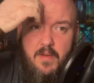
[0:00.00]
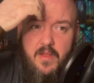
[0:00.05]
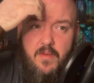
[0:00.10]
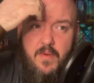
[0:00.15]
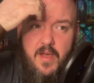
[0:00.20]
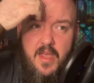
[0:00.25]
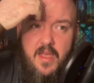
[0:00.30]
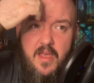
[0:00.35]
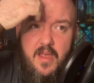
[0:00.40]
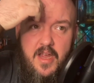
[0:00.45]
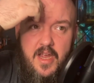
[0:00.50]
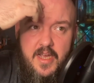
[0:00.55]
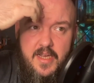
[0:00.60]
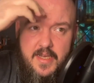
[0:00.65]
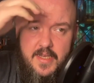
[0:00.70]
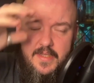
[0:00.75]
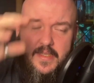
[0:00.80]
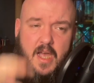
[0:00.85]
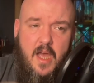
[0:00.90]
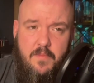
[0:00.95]
the way,
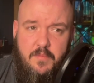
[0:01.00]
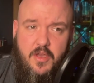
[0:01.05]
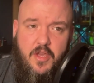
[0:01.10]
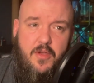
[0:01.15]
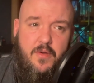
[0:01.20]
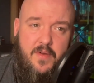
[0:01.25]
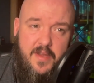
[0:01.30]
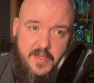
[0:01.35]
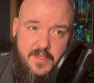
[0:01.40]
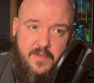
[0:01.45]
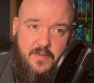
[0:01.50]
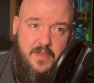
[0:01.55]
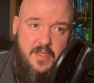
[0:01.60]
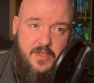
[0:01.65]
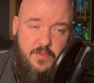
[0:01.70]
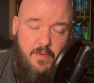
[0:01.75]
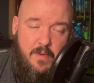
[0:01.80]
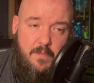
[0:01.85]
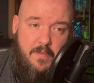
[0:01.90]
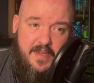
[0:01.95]
because I'm curious on
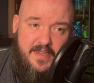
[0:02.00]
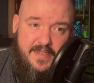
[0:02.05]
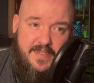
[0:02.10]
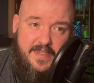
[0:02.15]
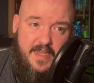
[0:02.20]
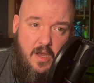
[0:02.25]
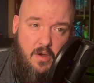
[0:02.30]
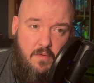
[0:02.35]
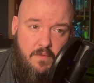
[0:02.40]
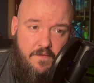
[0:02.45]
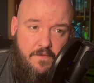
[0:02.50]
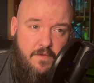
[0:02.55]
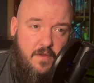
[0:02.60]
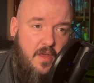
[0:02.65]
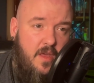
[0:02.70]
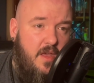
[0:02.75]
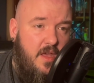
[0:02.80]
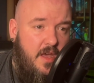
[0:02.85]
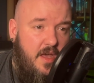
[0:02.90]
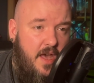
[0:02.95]
this one myself.
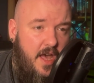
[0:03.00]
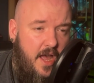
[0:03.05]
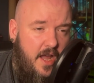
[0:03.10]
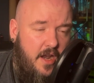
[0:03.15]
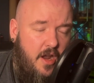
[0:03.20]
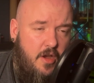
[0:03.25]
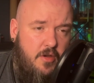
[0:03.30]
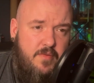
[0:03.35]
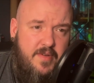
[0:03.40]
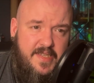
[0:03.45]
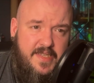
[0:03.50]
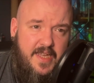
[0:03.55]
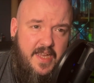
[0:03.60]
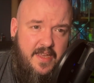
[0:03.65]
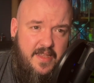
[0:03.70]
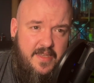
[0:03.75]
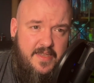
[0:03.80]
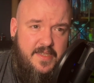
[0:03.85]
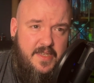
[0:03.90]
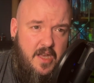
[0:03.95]
And I always
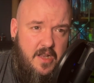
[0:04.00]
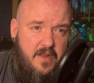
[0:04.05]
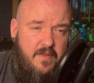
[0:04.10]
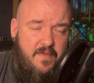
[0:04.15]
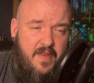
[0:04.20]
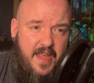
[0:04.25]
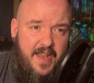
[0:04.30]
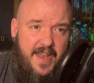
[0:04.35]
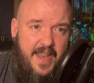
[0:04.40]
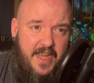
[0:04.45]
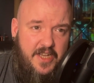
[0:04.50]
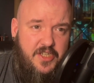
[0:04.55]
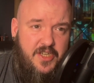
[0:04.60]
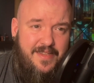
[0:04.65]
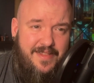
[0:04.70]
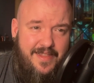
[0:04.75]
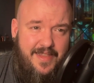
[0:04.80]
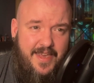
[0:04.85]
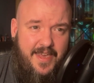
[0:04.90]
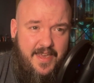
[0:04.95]
take these kind of
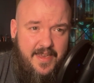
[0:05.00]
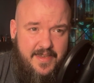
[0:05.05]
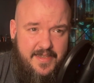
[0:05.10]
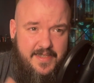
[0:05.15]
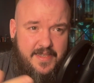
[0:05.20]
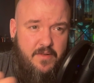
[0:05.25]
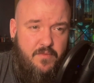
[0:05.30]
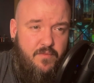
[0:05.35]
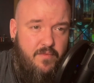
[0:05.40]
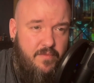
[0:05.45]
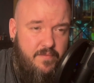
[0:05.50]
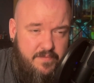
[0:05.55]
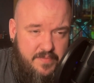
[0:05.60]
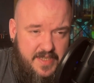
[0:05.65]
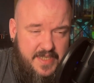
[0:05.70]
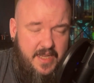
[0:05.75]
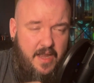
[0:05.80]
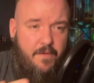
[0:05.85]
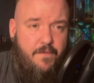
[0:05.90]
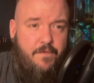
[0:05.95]
alleged leaks and
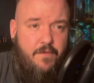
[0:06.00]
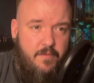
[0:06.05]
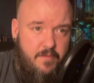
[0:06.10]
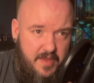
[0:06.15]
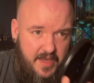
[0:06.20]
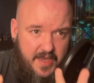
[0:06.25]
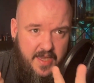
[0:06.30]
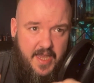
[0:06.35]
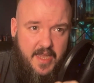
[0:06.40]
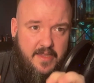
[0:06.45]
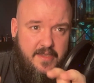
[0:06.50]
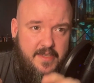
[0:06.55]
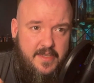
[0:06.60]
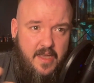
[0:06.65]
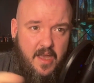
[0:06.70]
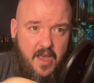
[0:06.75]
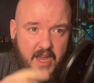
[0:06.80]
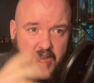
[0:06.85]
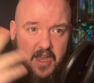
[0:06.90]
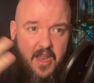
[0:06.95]
stuff from the
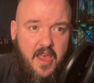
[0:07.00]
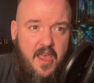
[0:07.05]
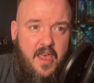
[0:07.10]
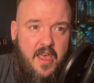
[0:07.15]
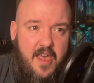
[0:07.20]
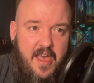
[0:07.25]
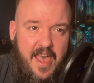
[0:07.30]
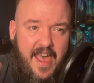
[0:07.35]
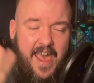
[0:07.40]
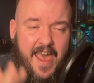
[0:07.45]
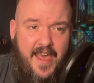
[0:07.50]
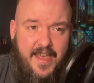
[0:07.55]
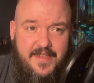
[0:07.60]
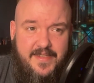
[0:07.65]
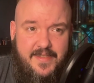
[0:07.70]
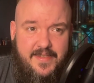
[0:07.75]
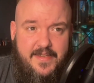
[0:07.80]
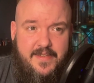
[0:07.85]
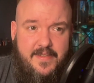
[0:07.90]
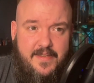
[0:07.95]
inside
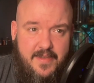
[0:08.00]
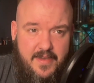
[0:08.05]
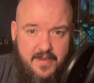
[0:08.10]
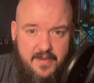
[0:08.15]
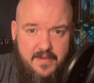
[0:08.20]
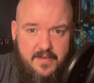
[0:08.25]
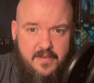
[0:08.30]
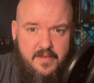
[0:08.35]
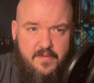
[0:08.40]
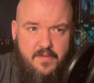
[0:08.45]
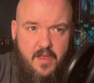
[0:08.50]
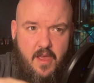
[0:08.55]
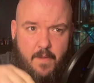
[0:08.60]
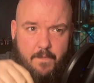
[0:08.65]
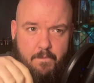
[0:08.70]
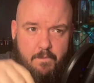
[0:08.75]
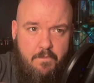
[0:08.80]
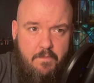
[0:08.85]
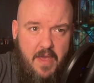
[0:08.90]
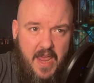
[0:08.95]
as a
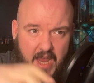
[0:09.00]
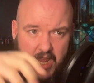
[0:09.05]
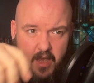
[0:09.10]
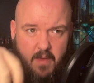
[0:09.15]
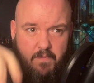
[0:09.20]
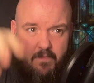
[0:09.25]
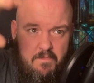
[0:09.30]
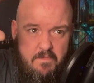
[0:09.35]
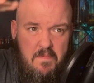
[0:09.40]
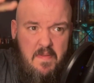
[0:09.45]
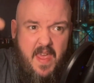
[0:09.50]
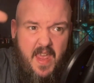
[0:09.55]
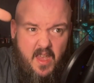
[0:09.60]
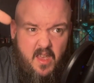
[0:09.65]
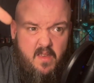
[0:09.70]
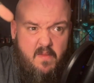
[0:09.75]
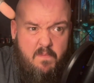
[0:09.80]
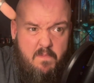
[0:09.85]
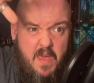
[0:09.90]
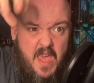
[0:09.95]
big,
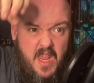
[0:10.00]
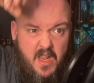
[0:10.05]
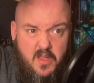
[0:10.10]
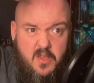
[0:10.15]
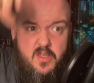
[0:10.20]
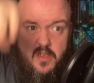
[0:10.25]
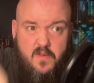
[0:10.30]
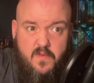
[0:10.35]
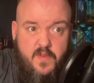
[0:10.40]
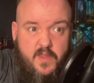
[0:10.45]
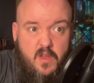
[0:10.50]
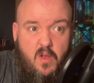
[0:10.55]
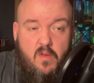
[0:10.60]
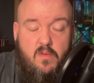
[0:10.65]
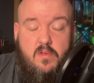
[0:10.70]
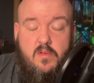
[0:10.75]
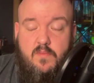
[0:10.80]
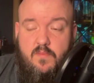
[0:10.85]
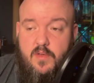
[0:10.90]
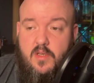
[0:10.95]
big pinch of salt
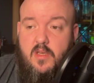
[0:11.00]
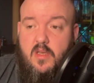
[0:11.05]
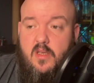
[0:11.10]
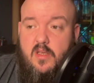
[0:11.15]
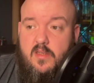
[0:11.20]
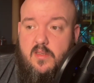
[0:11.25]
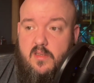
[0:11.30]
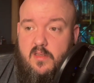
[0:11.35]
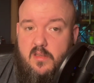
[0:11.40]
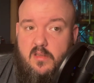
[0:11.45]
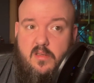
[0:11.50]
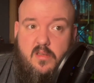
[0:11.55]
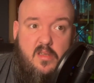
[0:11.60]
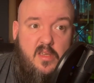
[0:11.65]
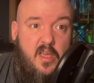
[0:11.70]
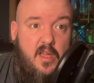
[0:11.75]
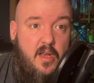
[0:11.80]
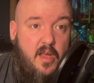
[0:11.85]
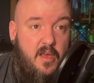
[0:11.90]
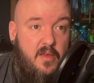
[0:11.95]
because,
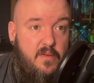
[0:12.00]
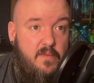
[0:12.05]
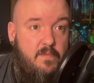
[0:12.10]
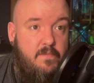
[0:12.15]
you know,